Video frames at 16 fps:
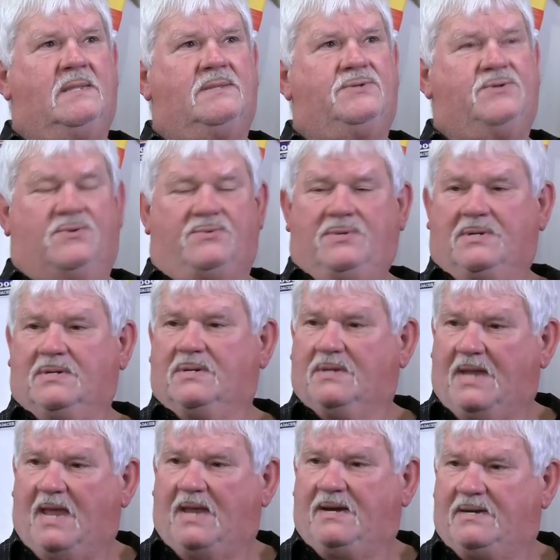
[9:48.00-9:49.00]
Junior
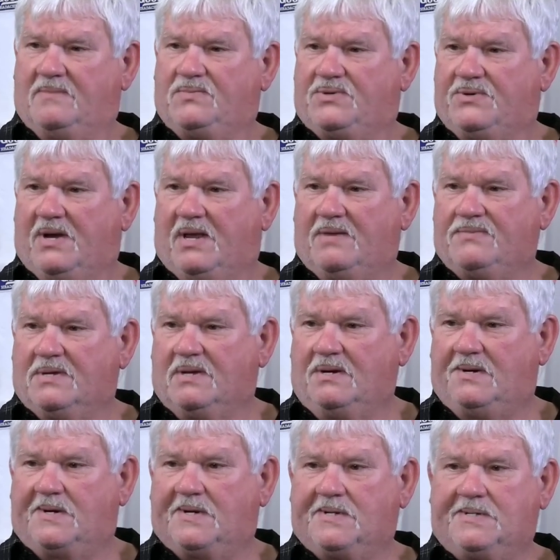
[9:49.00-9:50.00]
got him to drive the
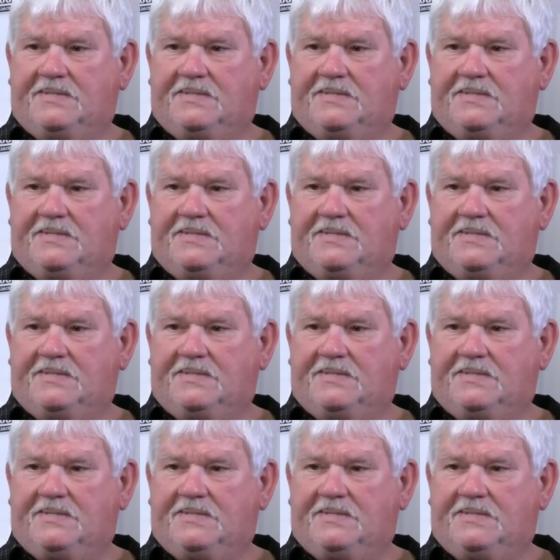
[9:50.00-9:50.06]
car.